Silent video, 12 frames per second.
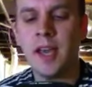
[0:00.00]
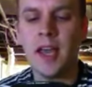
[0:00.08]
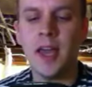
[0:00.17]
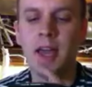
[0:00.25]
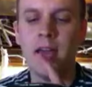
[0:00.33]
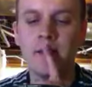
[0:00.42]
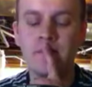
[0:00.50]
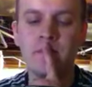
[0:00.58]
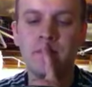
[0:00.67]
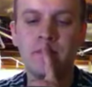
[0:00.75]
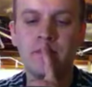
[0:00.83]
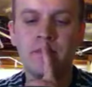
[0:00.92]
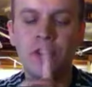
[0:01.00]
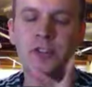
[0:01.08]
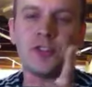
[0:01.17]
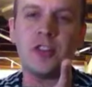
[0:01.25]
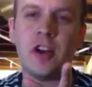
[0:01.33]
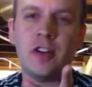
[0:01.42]
and
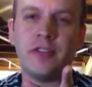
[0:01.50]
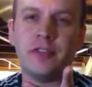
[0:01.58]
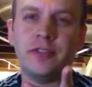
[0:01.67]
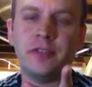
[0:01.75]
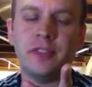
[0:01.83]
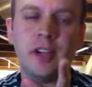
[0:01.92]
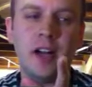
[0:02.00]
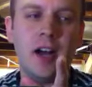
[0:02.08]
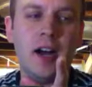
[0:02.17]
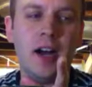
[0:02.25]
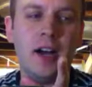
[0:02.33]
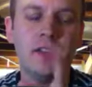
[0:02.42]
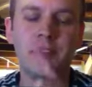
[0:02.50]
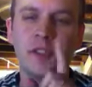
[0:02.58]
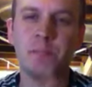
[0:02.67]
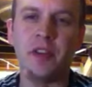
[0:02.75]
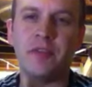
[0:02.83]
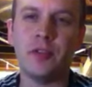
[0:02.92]
first off, this
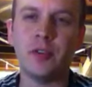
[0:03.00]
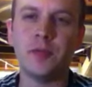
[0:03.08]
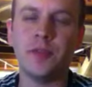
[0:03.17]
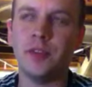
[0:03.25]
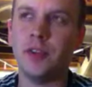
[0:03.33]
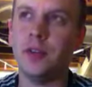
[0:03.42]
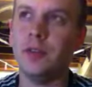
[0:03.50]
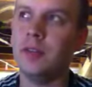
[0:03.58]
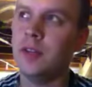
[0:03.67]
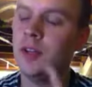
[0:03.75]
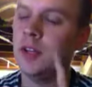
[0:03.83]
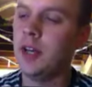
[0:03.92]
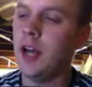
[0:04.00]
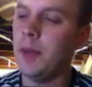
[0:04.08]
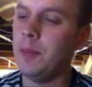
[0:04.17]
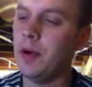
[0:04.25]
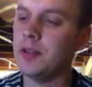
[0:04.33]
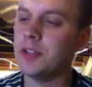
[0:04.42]
is my first review.
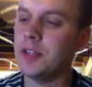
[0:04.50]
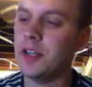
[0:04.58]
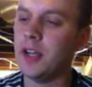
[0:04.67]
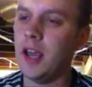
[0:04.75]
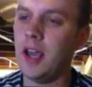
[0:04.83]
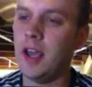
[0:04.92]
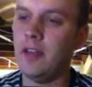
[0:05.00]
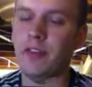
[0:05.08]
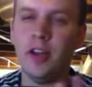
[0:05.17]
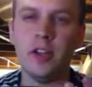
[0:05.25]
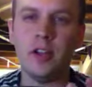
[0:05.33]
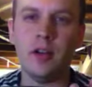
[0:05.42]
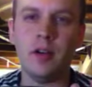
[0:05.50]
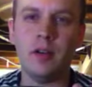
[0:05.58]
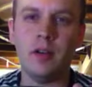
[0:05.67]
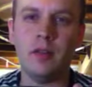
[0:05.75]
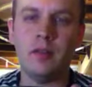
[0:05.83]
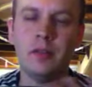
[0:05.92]
I posted a
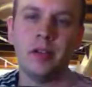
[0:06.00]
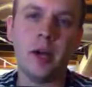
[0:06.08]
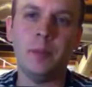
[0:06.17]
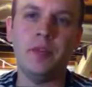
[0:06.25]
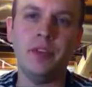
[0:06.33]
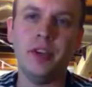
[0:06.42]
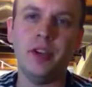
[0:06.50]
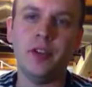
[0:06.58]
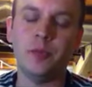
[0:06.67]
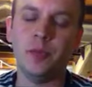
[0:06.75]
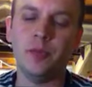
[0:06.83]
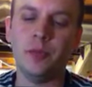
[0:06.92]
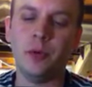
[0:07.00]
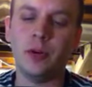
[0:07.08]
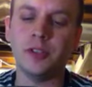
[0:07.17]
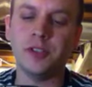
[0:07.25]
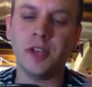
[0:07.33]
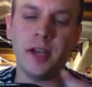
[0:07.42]
couple videos
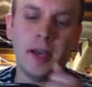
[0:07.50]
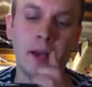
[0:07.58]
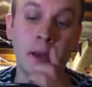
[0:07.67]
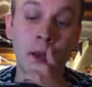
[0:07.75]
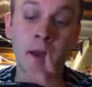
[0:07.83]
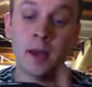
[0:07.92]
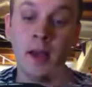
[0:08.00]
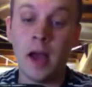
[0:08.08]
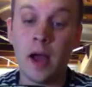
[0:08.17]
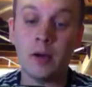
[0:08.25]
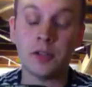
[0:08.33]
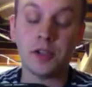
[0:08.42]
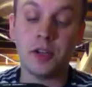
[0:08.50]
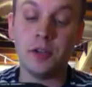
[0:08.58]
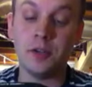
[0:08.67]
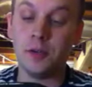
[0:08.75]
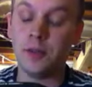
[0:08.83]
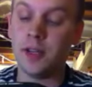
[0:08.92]
before saying how I was
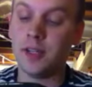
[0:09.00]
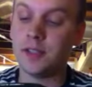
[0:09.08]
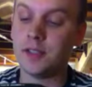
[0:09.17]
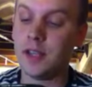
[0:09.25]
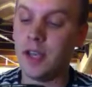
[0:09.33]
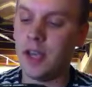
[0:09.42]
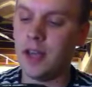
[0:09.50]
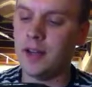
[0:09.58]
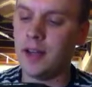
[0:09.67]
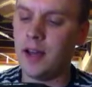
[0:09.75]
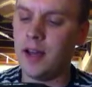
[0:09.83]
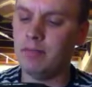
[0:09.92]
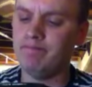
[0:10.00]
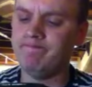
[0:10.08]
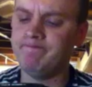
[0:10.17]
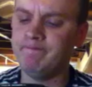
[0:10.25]
gonna do this, and I